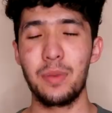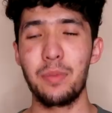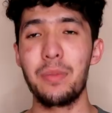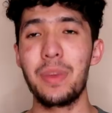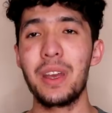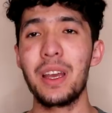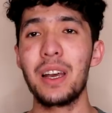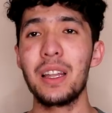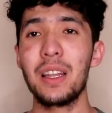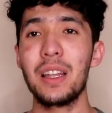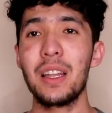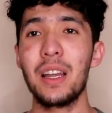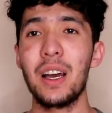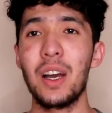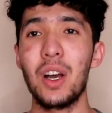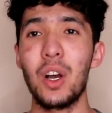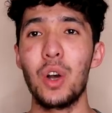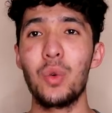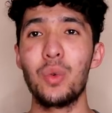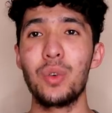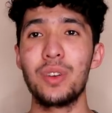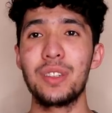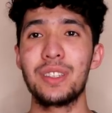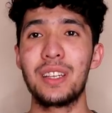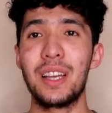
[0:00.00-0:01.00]
May Allah
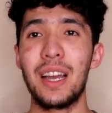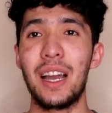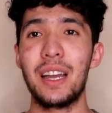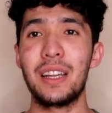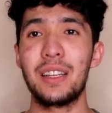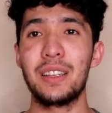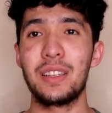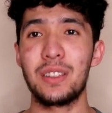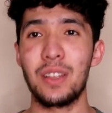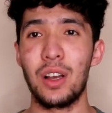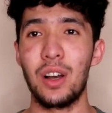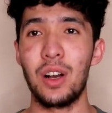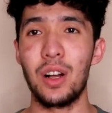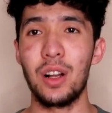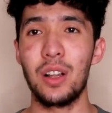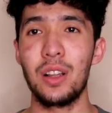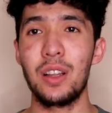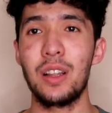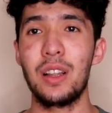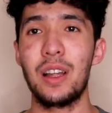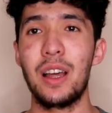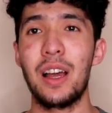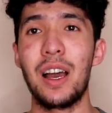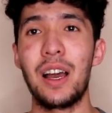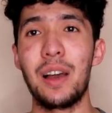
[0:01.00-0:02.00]
always guide us
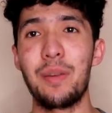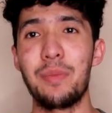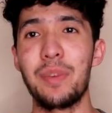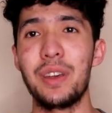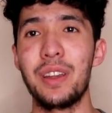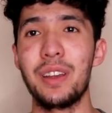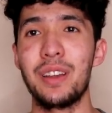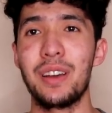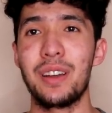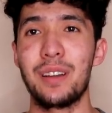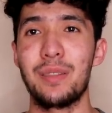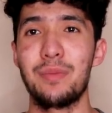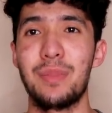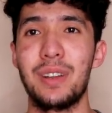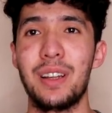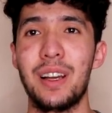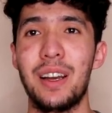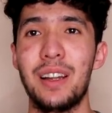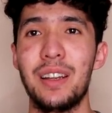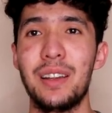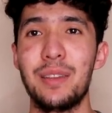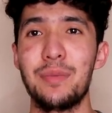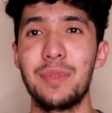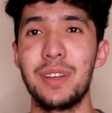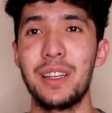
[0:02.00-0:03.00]
all. Ameen ya Rabbil
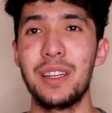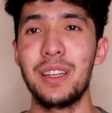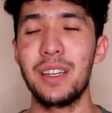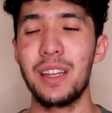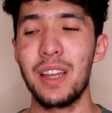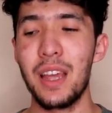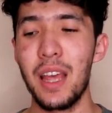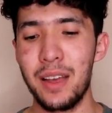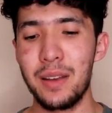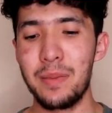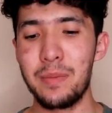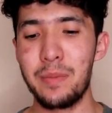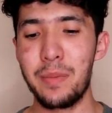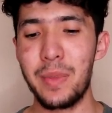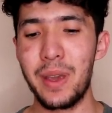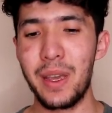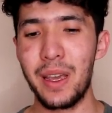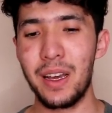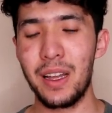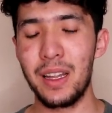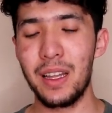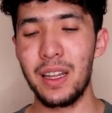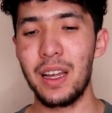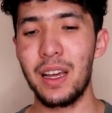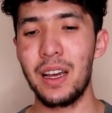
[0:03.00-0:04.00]
Alameen. May
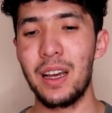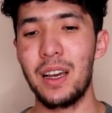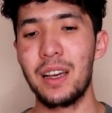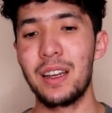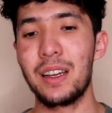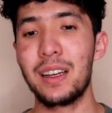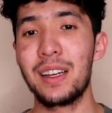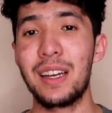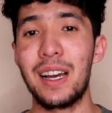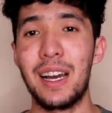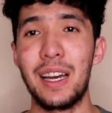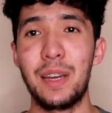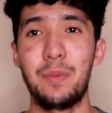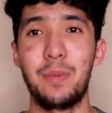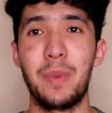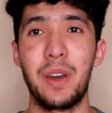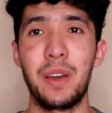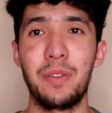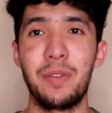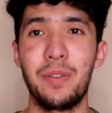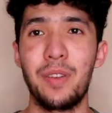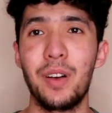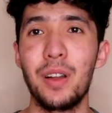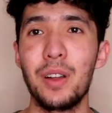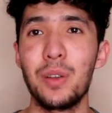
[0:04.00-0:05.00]
Allah guide my
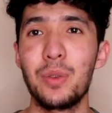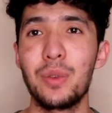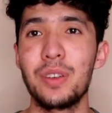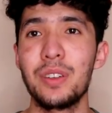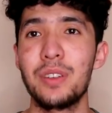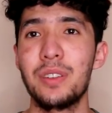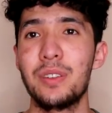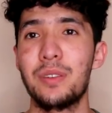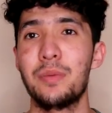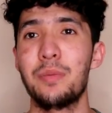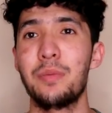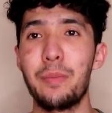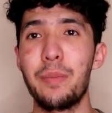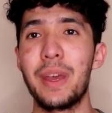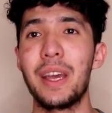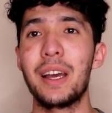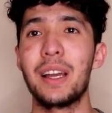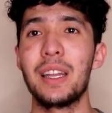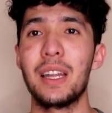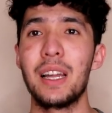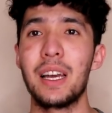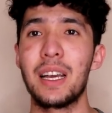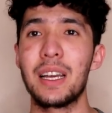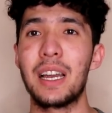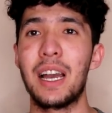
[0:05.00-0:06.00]
followers. May
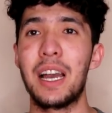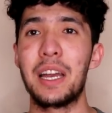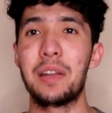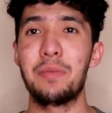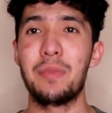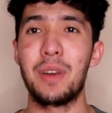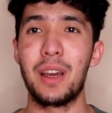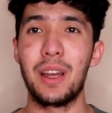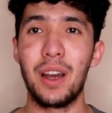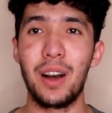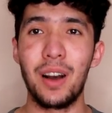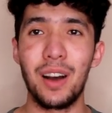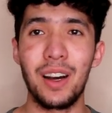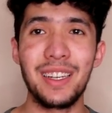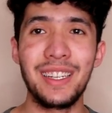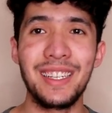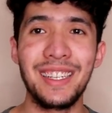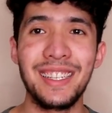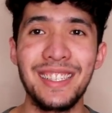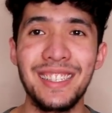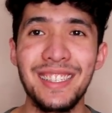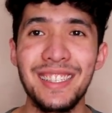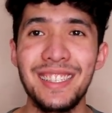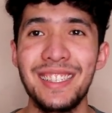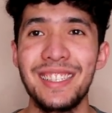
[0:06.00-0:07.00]
Allah guide my
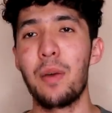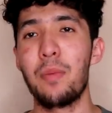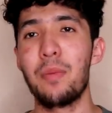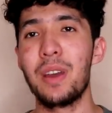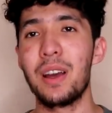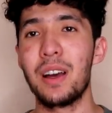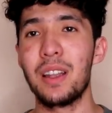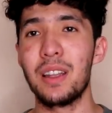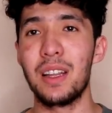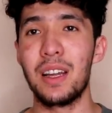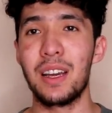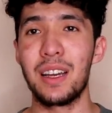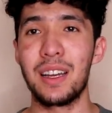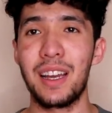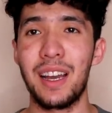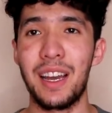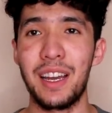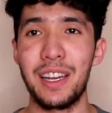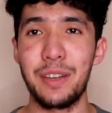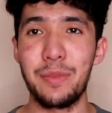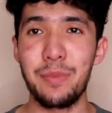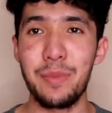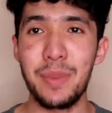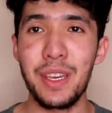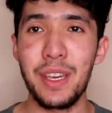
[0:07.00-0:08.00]
audience. May Allah
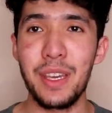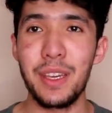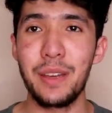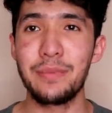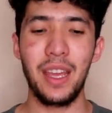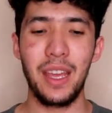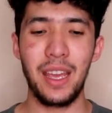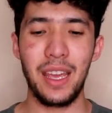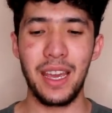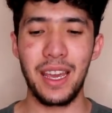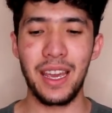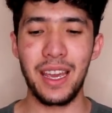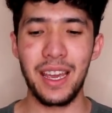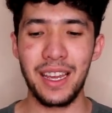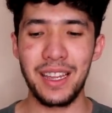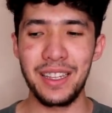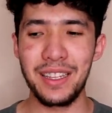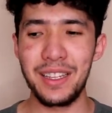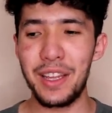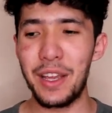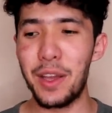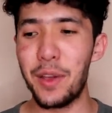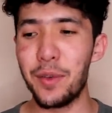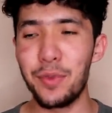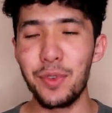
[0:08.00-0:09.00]
guide me.
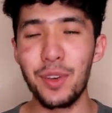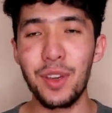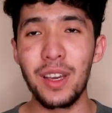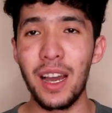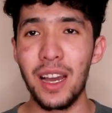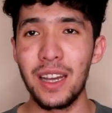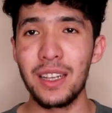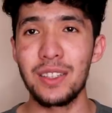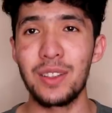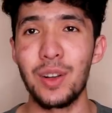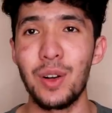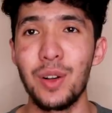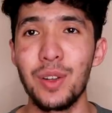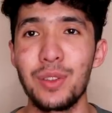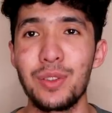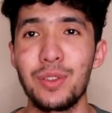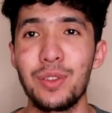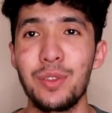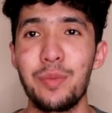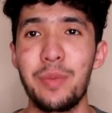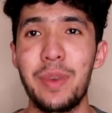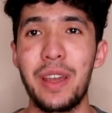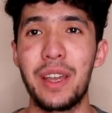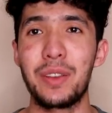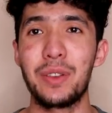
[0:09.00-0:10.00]
And if you guys also
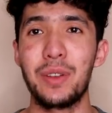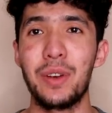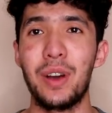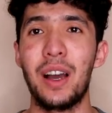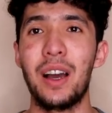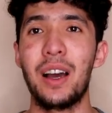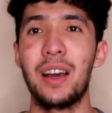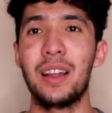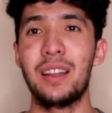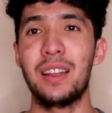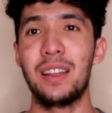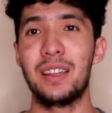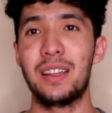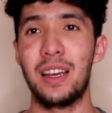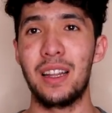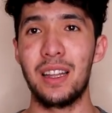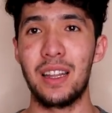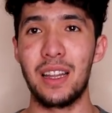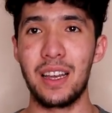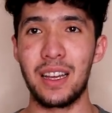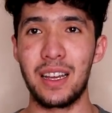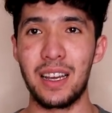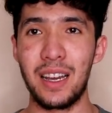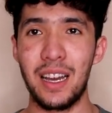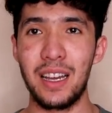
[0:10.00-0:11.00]
make dua that
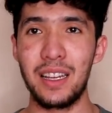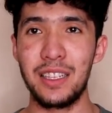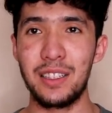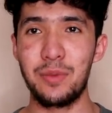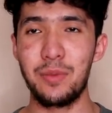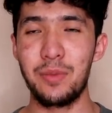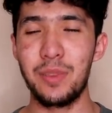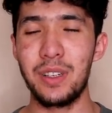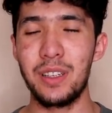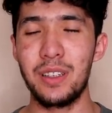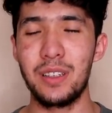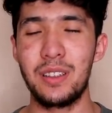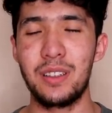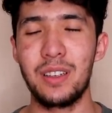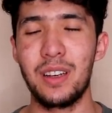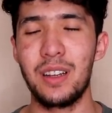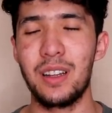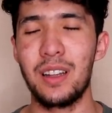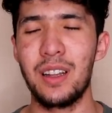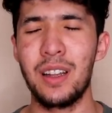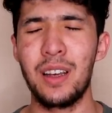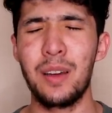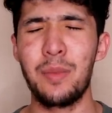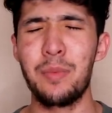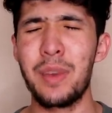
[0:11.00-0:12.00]
Allah guides me,
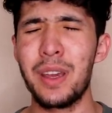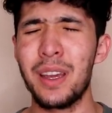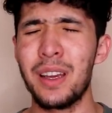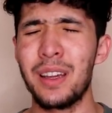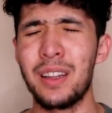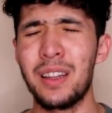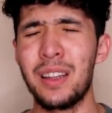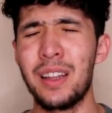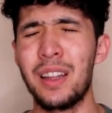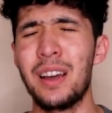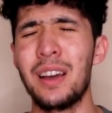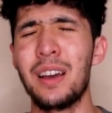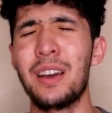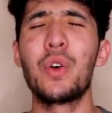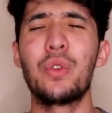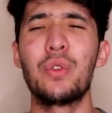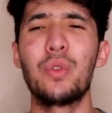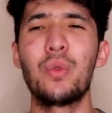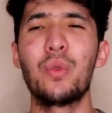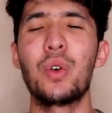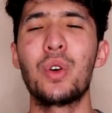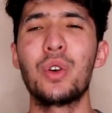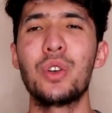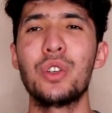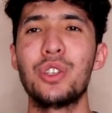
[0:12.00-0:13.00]
inshallah, may Allah
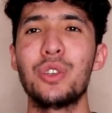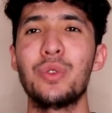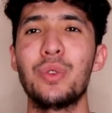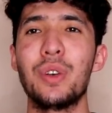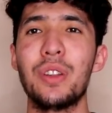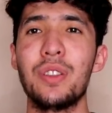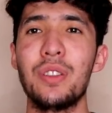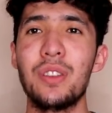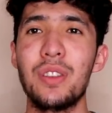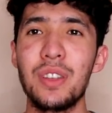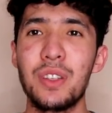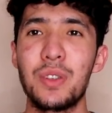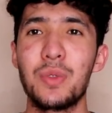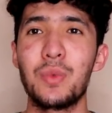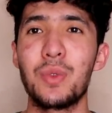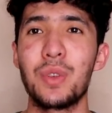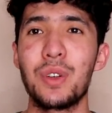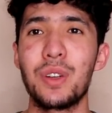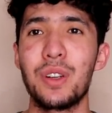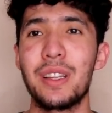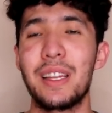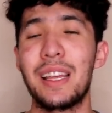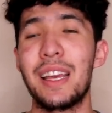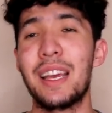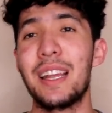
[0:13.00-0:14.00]
reward you in this world